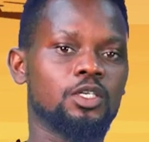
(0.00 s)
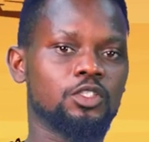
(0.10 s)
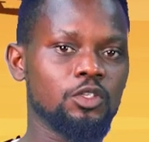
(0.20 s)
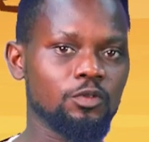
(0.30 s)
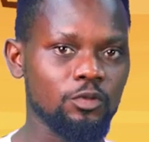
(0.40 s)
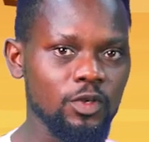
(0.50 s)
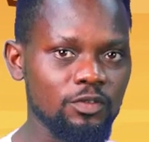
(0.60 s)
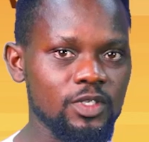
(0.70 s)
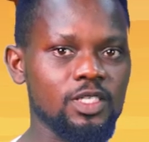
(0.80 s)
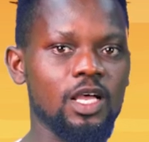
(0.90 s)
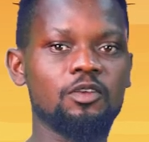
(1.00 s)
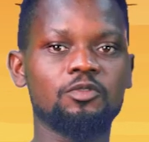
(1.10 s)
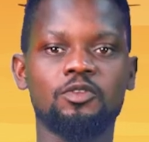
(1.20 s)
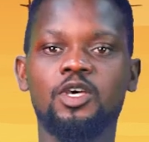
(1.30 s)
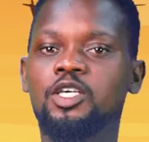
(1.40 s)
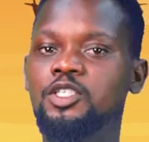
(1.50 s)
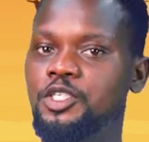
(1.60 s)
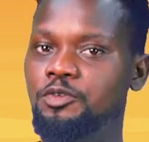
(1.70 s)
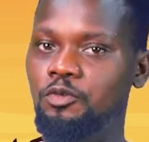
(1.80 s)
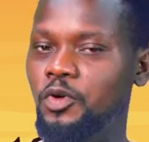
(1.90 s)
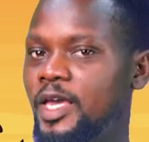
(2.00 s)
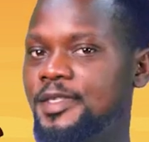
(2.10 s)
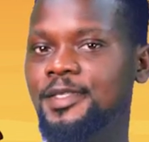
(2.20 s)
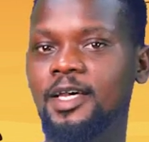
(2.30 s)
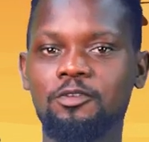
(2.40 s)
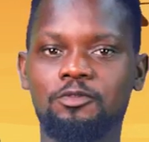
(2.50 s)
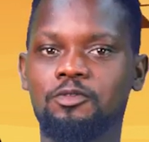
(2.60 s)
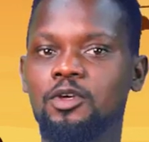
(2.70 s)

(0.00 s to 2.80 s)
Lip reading: the Chief of Naval Staff, Chief of Air Staff,